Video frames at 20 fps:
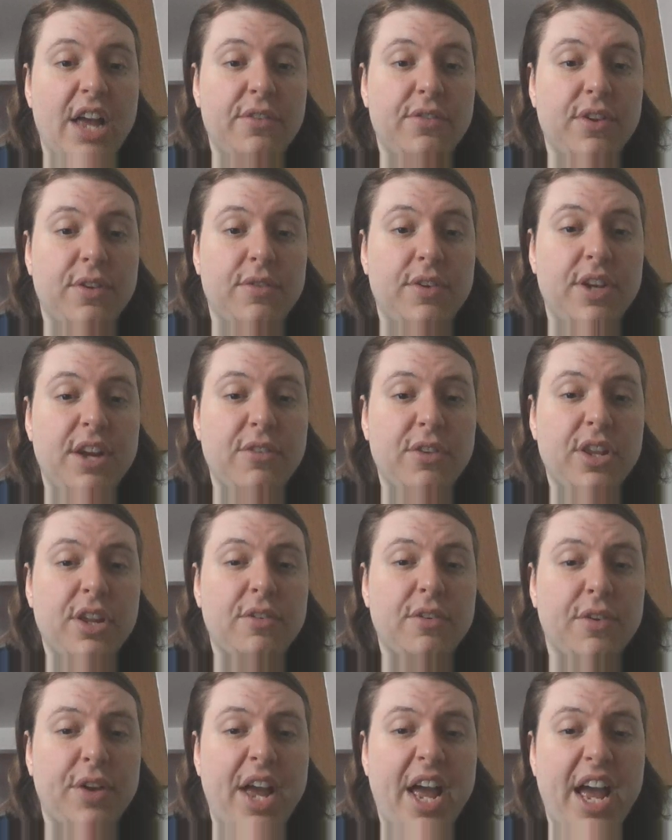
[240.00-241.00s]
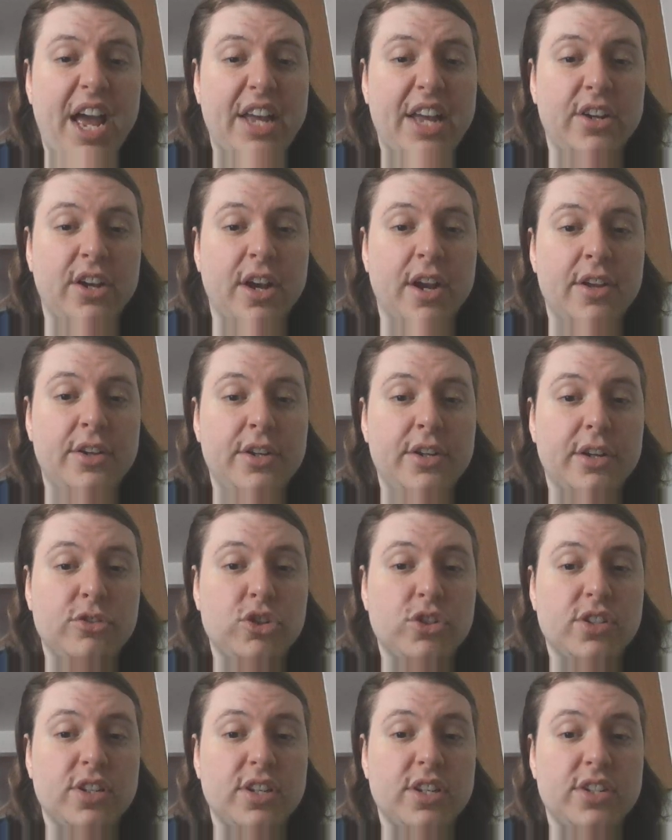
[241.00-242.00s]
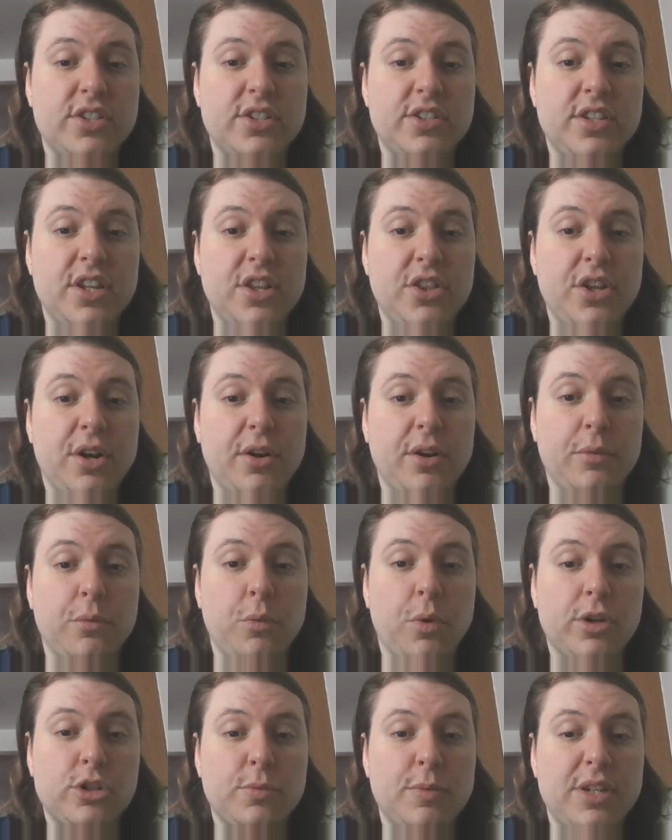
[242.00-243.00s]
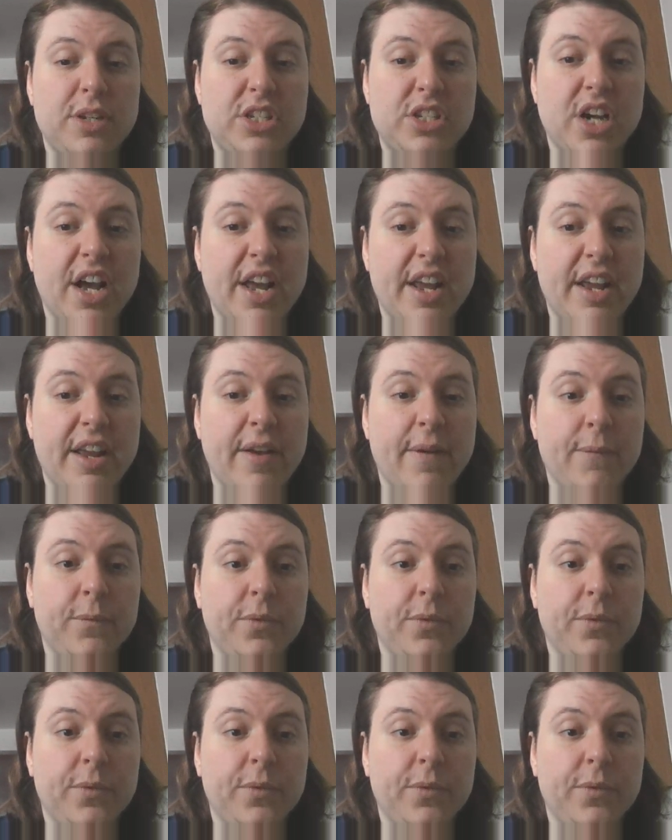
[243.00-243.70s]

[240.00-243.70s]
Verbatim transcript: I've given everything I've ever had. You're just going to sit there and watch me die?